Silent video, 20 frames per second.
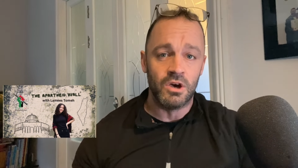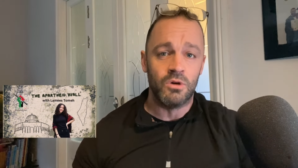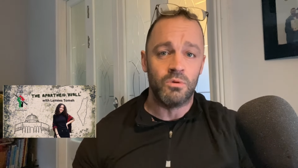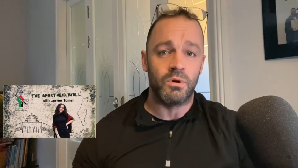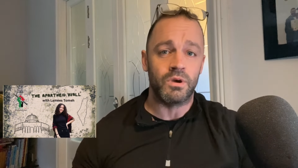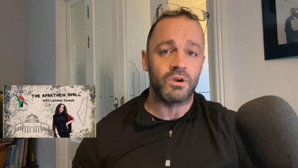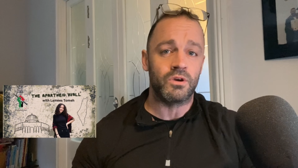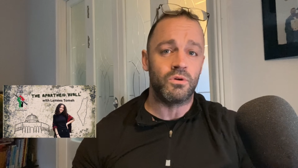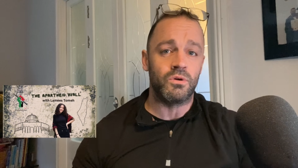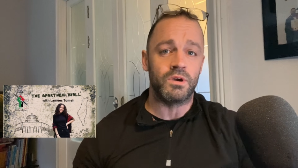
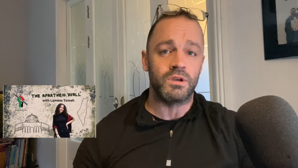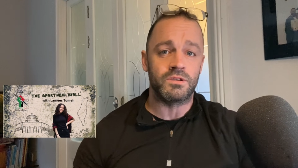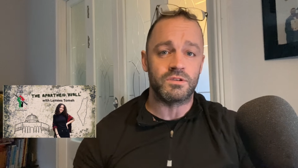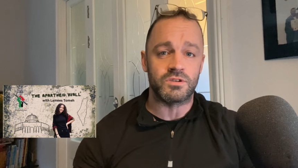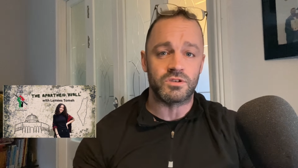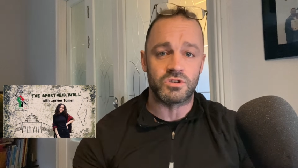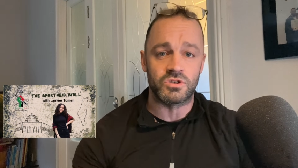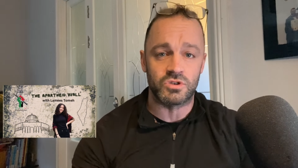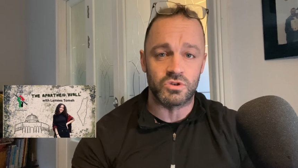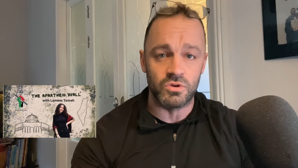when going to
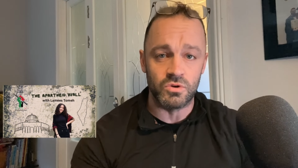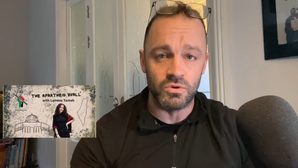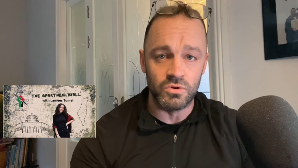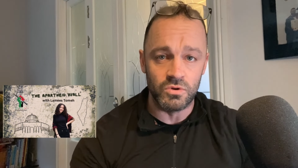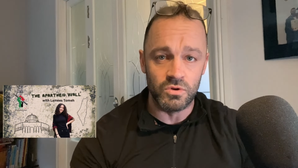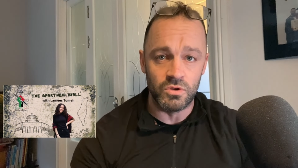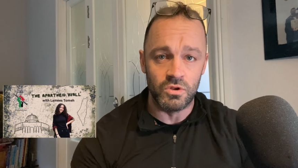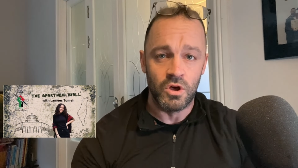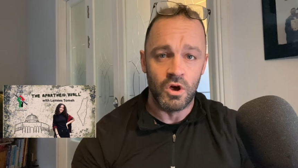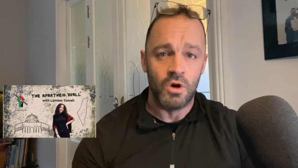
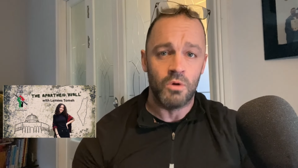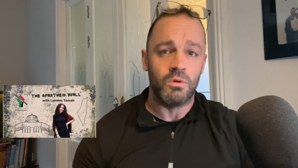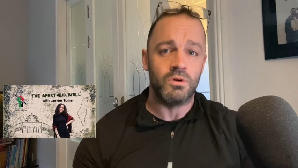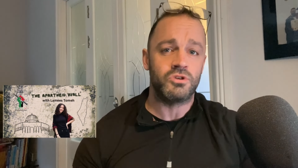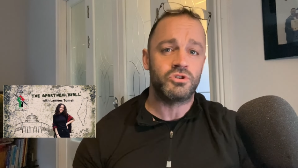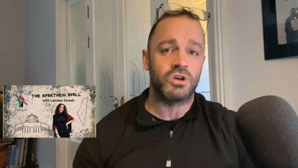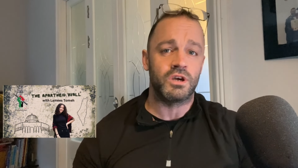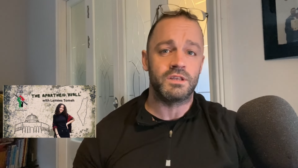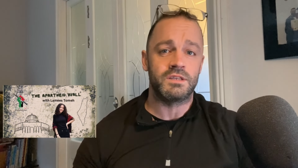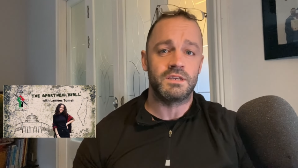school, when
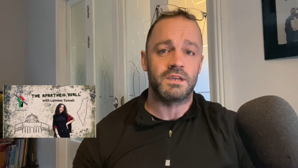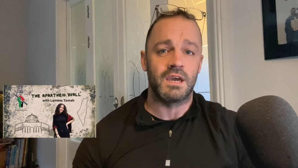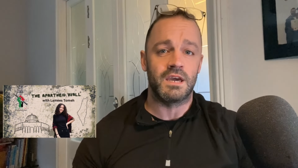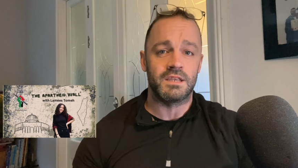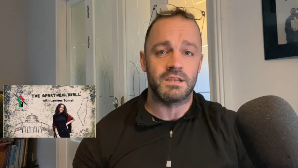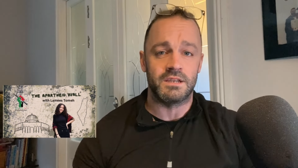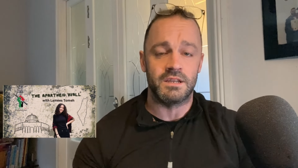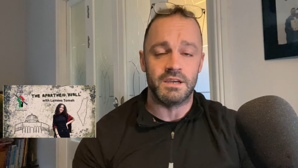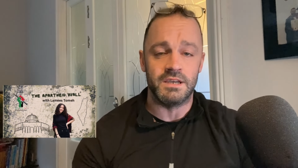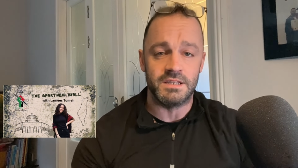trying to get
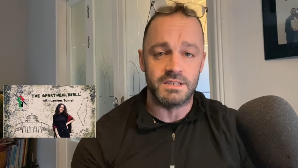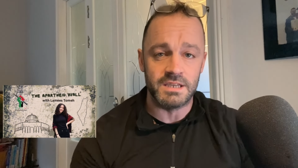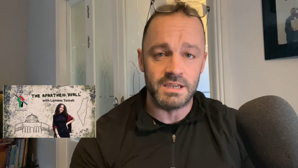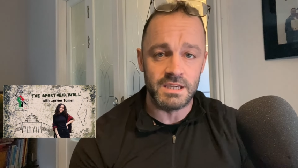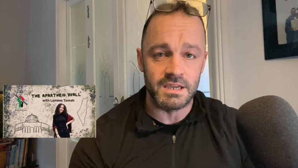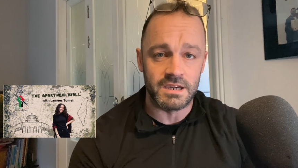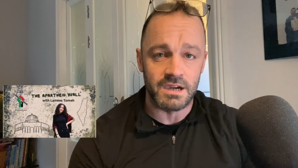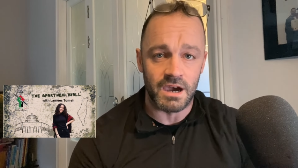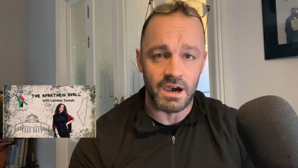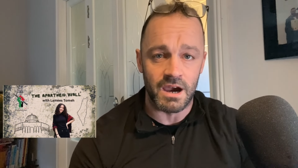an
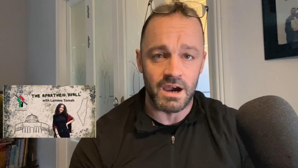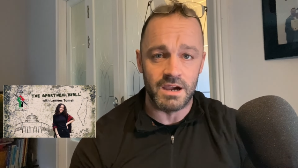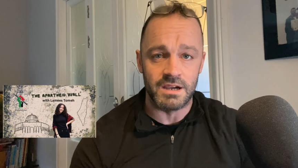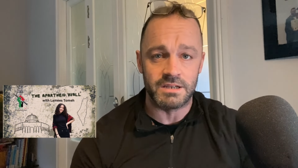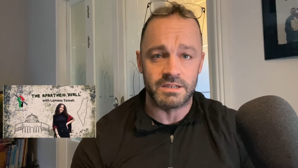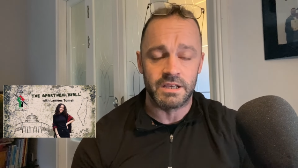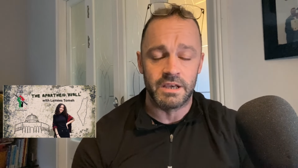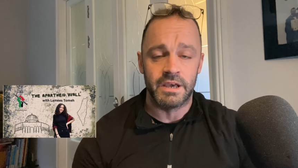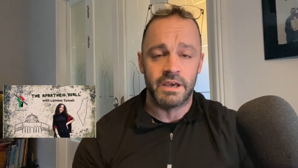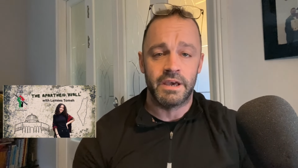ID
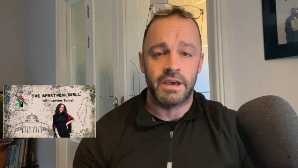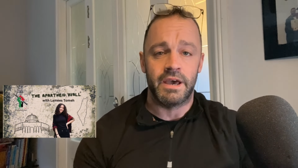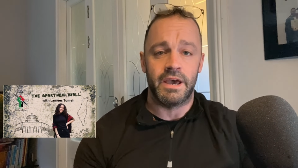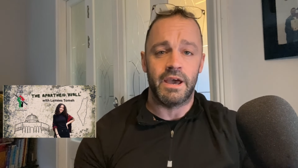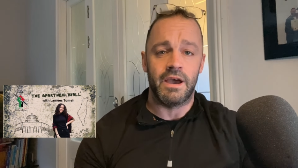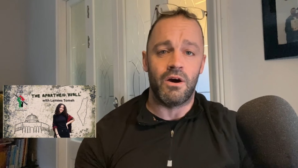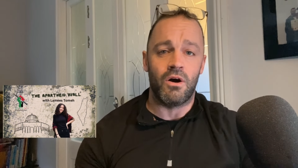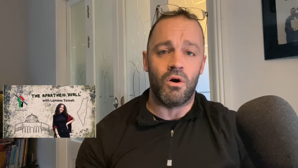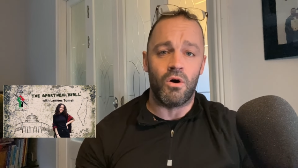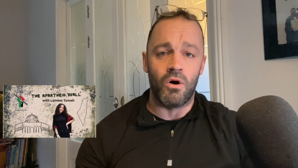card,
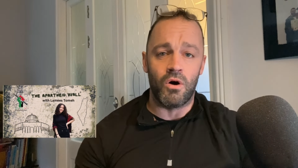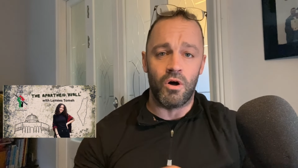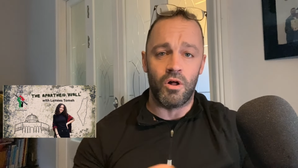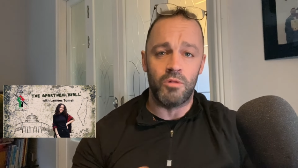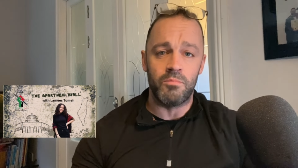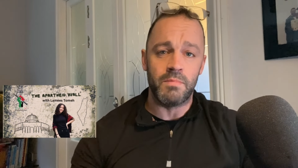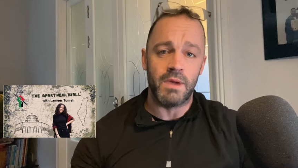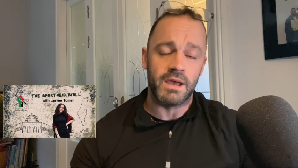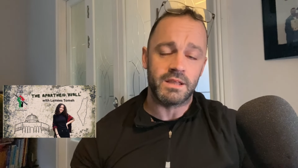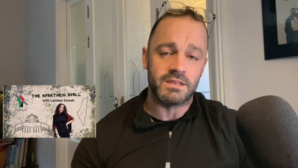all
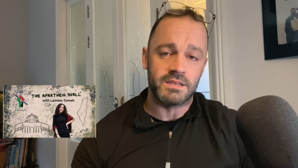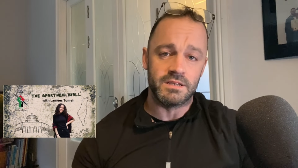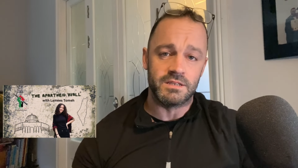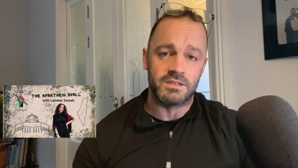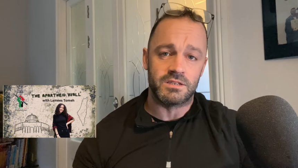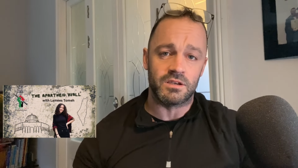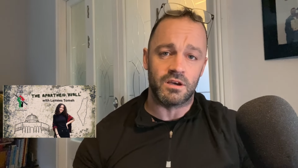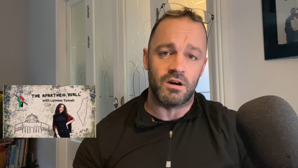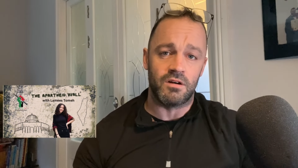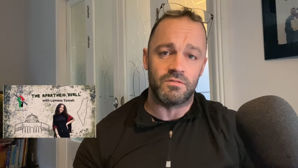
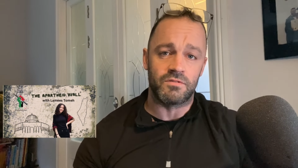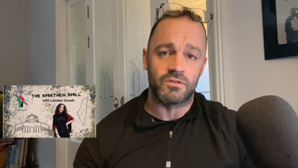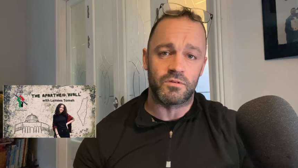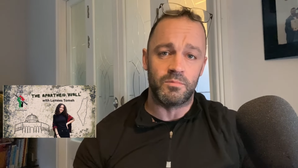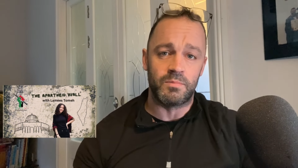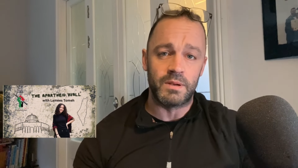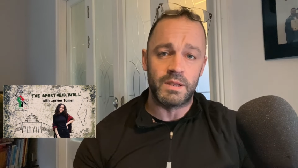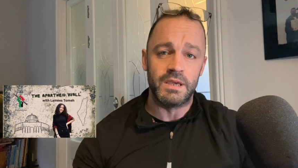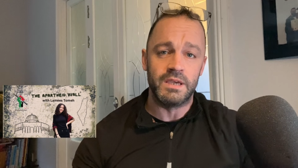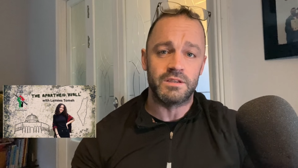methods of
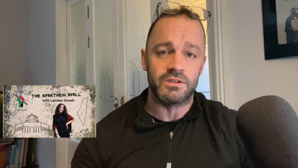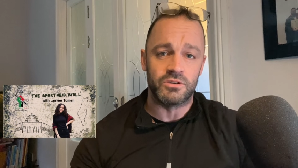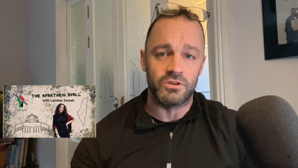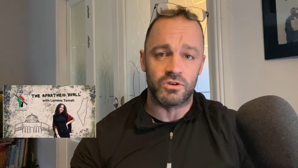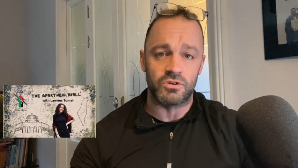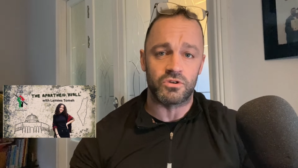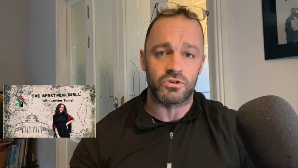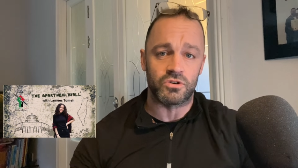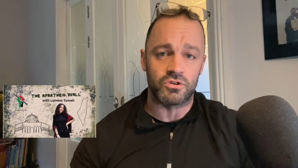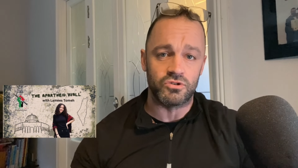complete and
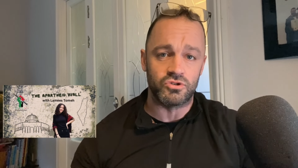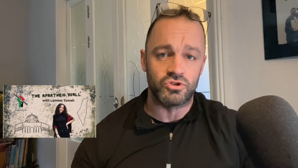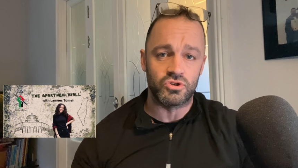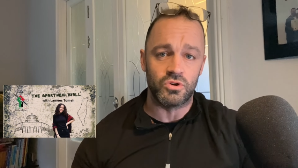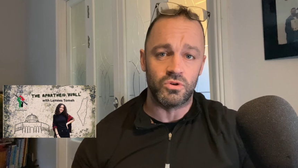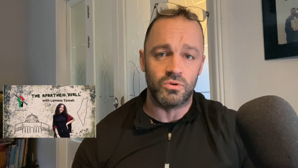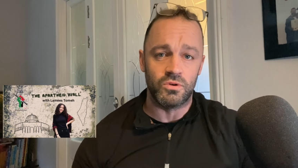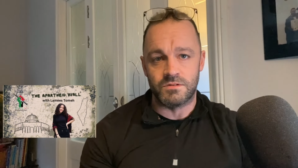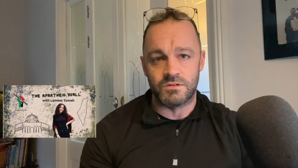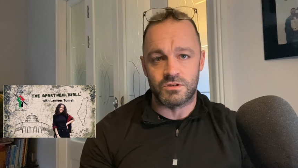utter control.